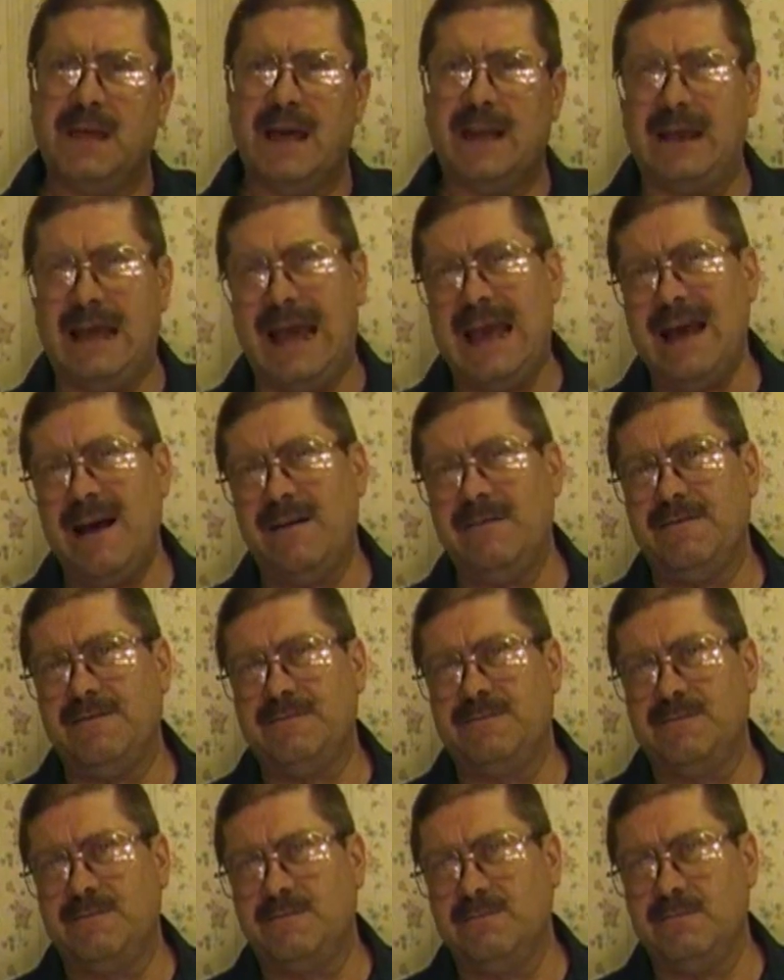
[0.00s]
that
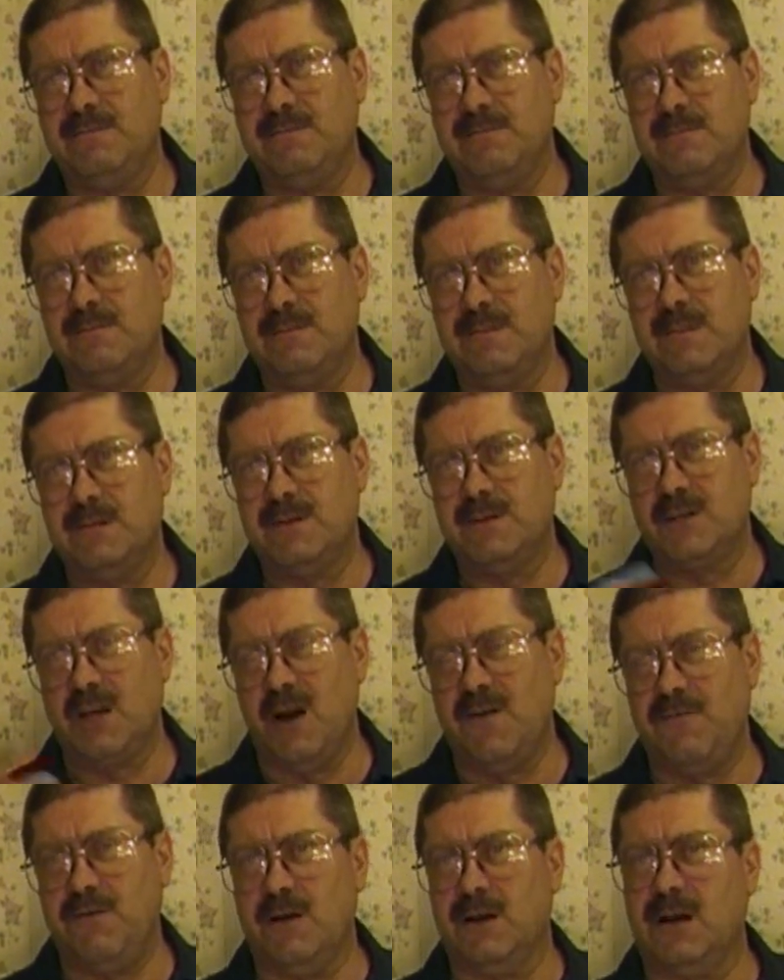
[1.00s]
have,
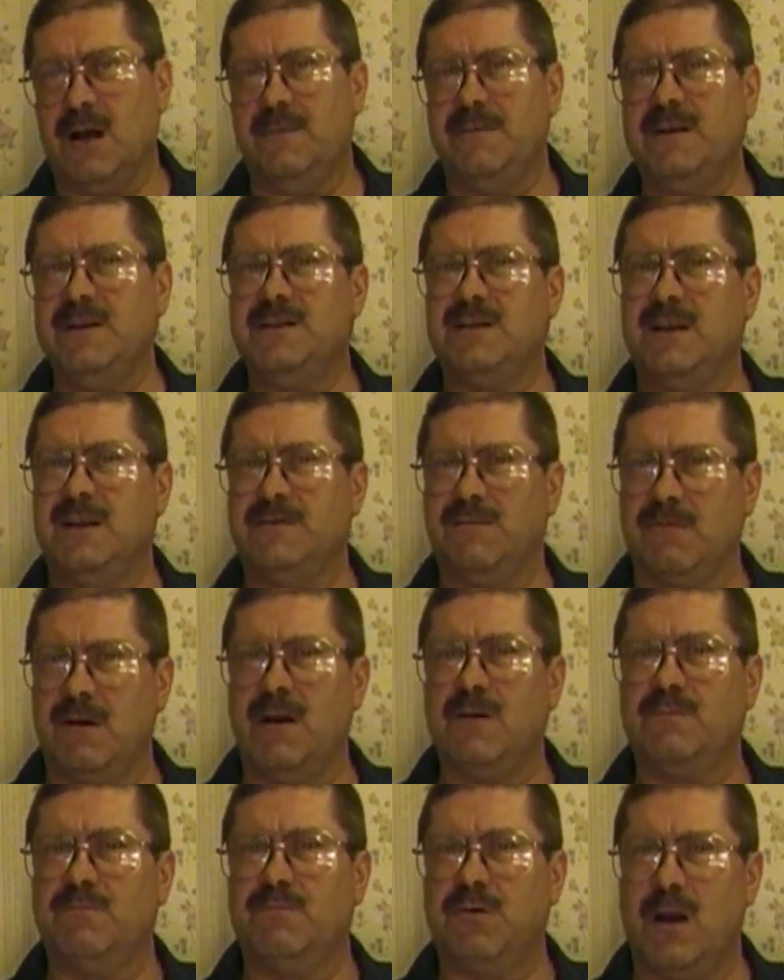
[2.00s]
software companies that have
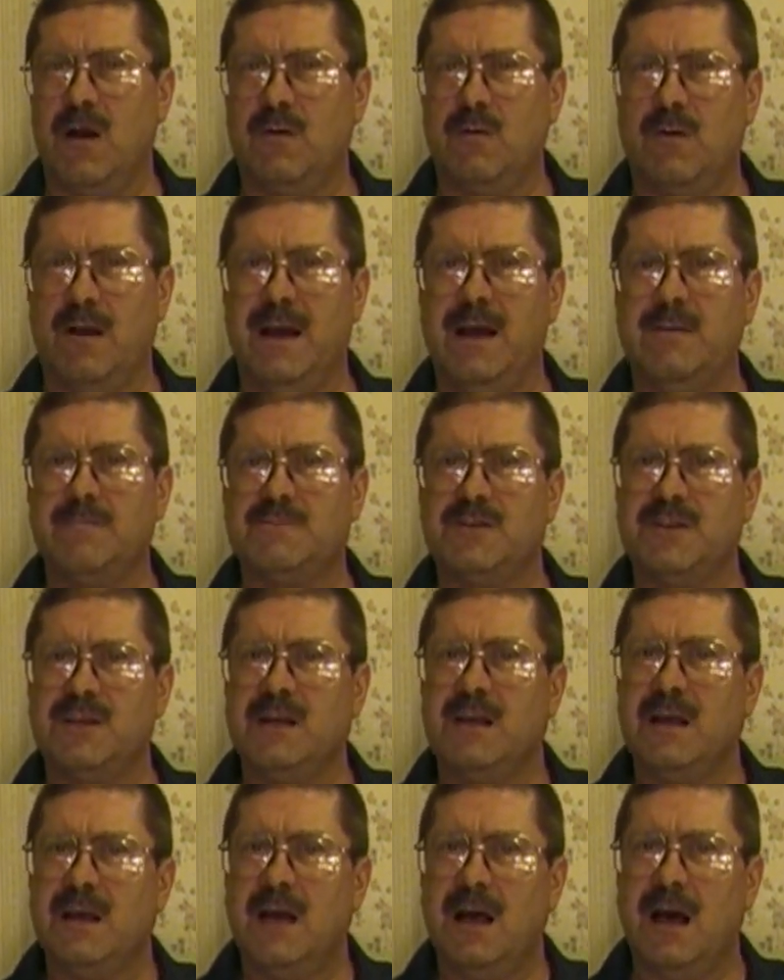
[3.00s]
wrote
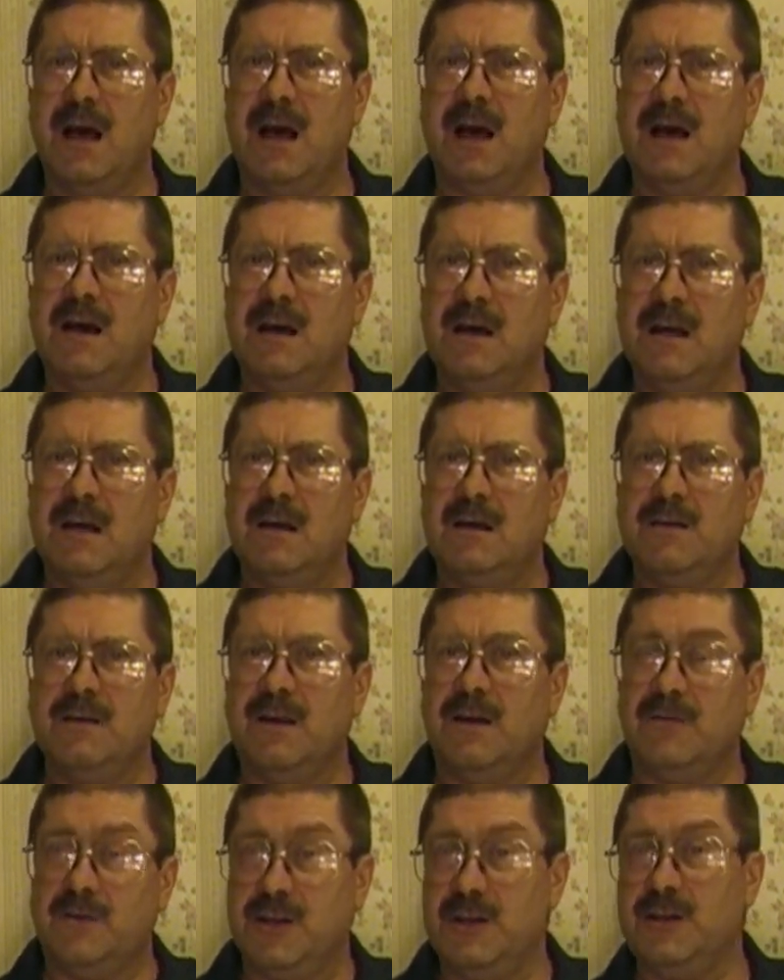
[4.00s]
programs,
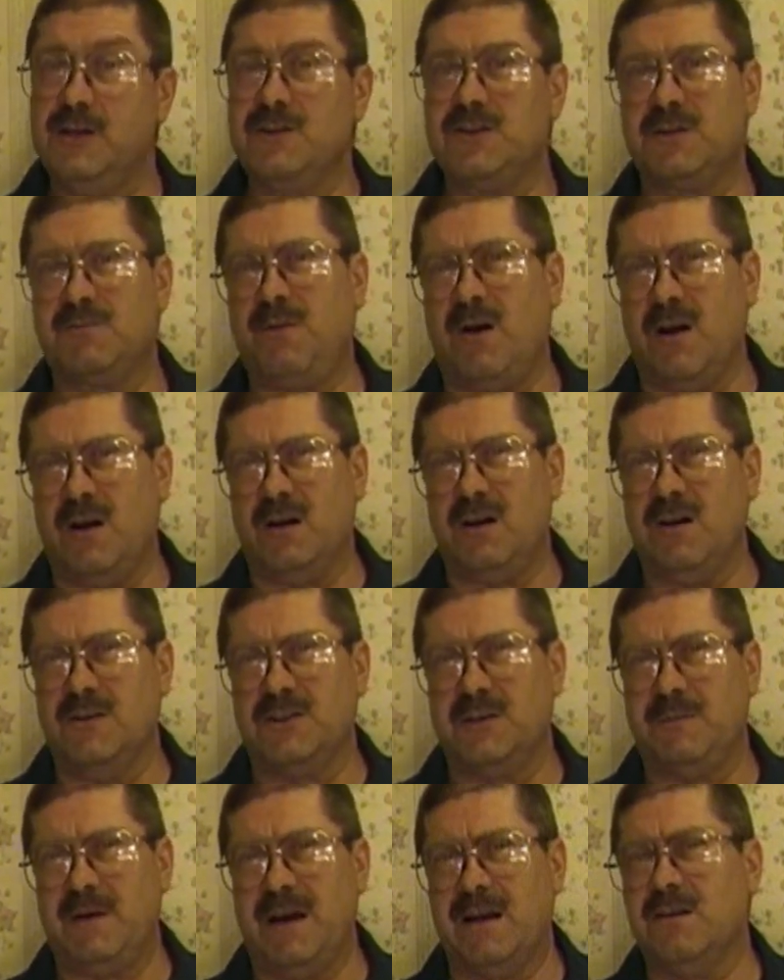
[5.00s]
you know, to use
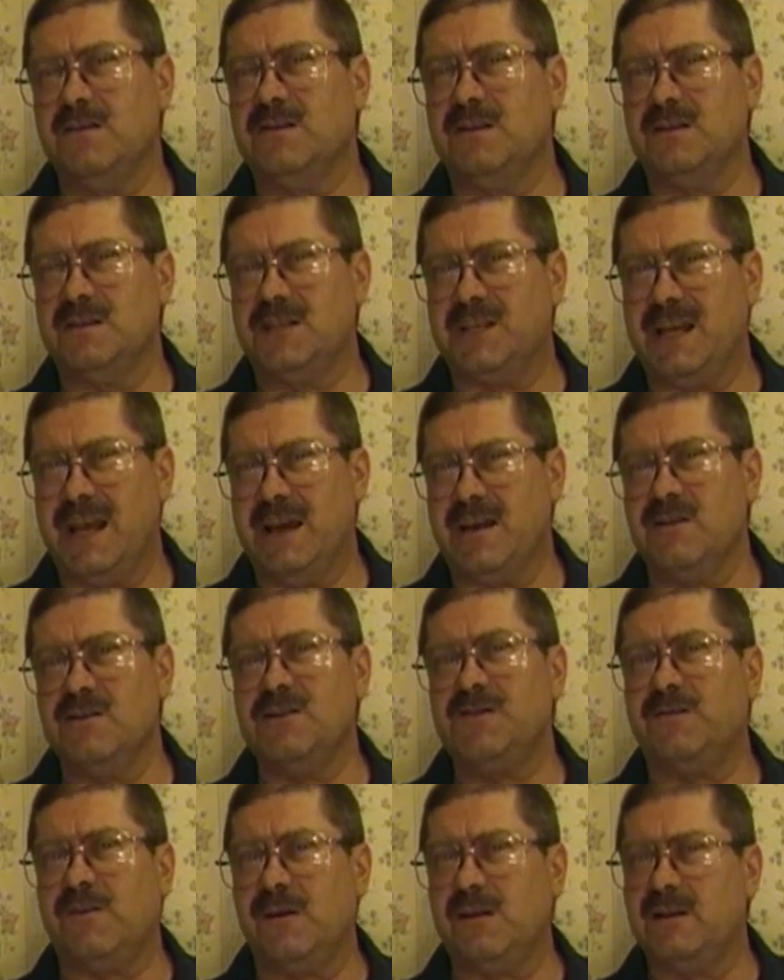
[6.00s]
barcode
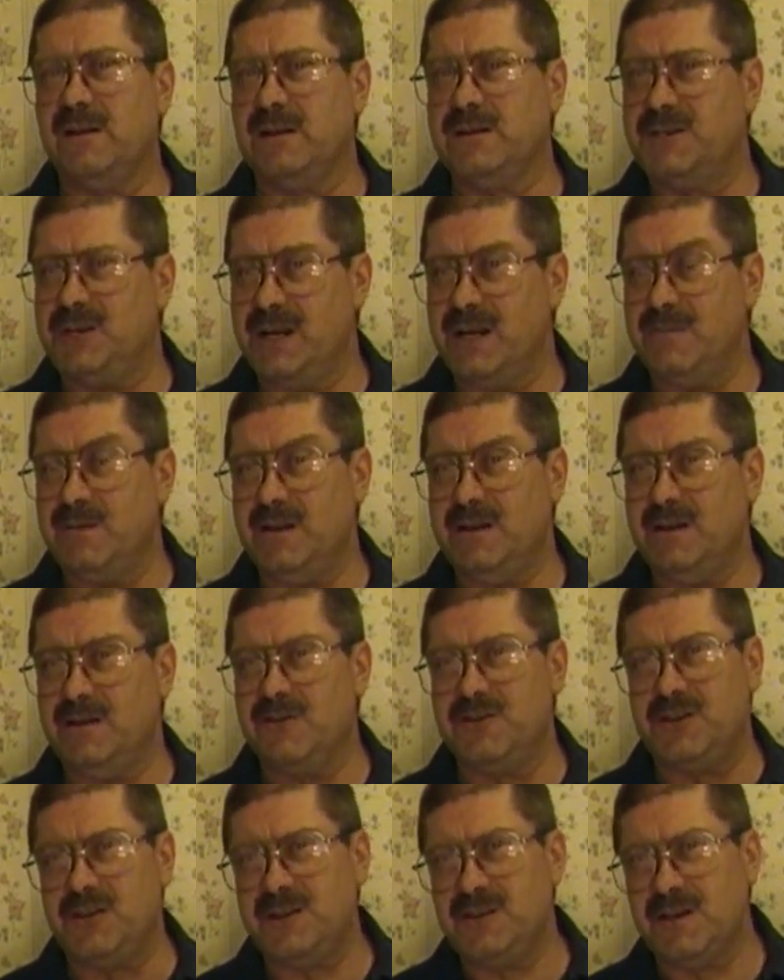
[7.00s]
scanners for legitimate
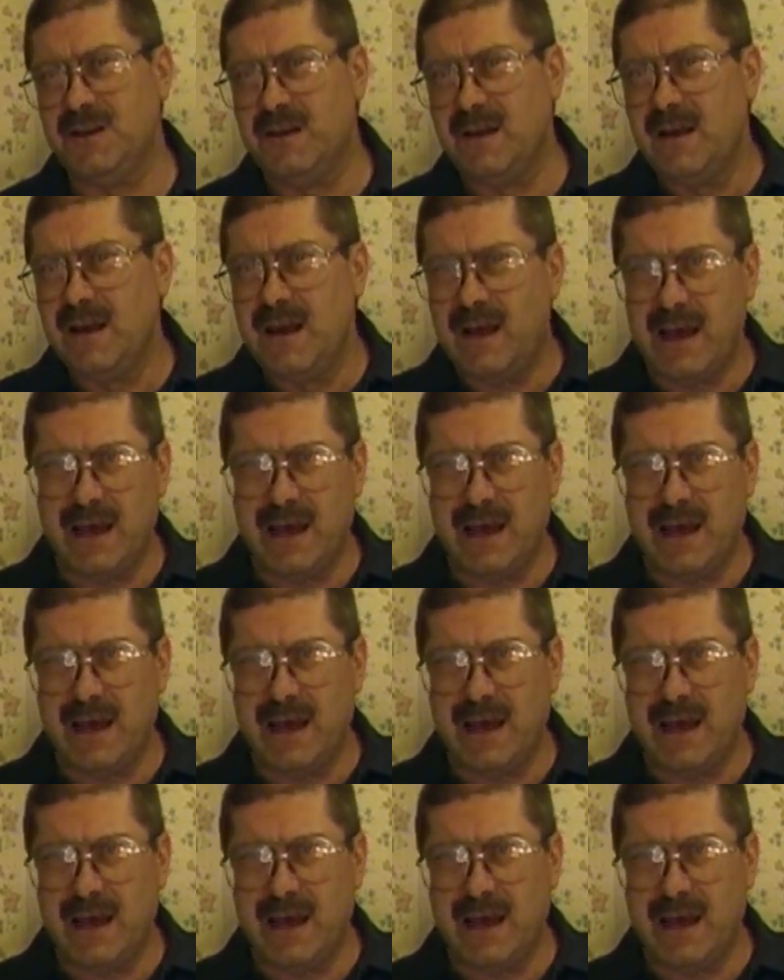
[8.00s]
uses.